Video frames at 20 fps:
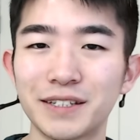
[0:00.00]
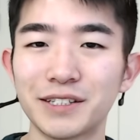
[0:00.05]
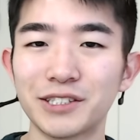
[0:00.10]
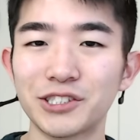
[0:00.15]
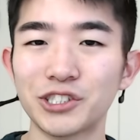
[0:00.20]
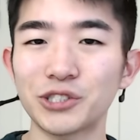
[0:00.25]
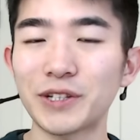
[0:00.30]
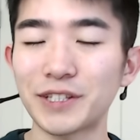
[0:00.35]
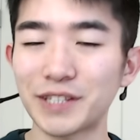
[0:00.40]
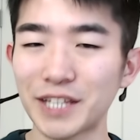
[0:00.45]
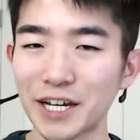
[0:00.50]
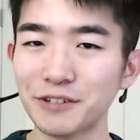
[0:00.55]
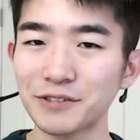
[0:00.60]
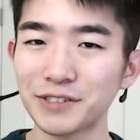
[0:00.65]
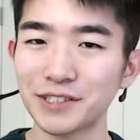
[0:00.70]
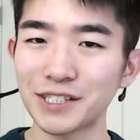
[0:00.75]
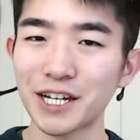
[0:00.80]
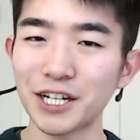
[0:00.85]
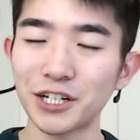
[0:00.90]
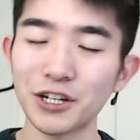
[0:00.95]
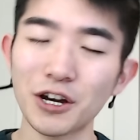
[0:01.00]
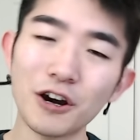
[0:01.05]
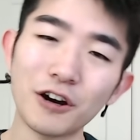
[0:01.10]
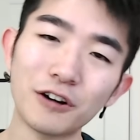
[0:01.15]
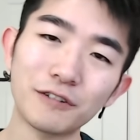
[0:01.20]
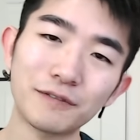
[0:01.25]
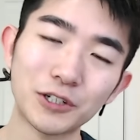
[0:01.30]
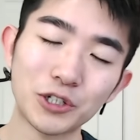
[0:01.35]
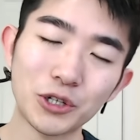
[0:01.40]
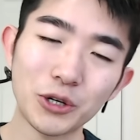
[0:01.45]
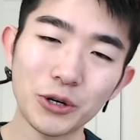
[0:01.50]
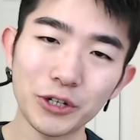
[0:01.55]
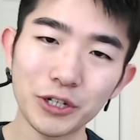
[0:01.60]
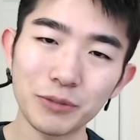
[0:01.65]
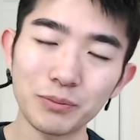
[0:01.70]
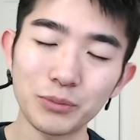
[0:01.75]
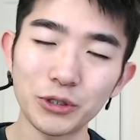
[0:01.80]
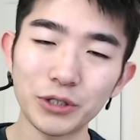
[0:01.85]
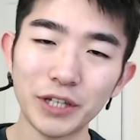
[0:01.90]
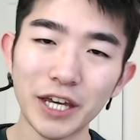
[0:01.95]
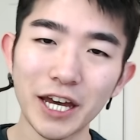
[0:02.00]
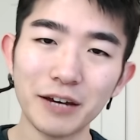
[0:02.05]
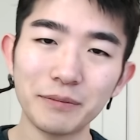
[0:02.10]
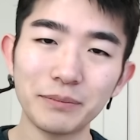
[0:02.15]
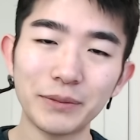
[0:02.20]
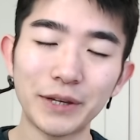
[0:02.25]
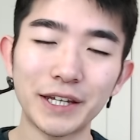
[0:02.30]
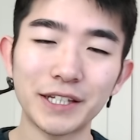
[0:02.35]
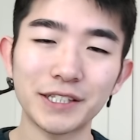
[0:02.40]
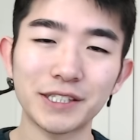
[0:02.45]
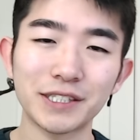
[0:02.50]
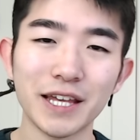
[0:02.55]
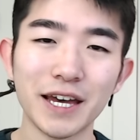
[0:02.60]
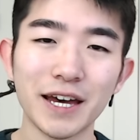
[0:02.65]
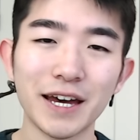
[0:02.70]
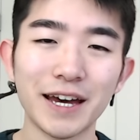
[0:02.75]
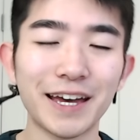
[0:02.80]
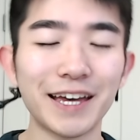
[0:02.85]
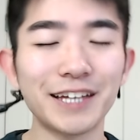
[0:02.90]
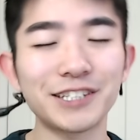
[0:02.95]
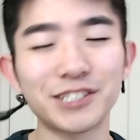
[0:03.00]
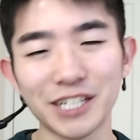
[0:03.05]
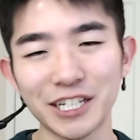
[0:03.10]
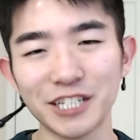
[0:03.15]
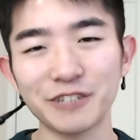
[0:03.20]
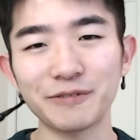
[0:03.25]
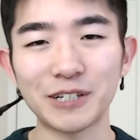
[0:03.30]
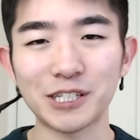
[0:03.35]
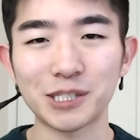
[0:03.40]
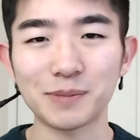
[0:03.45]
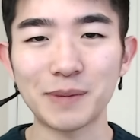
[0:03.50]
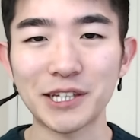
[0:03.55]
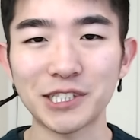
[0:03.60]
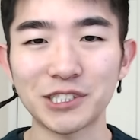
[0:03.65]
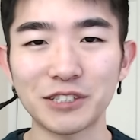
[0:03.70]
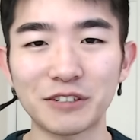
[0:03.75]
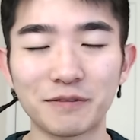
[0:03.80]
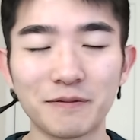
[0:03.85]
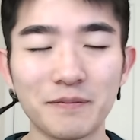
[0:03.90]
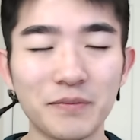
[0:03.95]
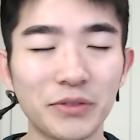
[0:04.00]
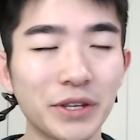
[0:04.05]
So the downside of a coding bootcamp is that it's kind of expensive.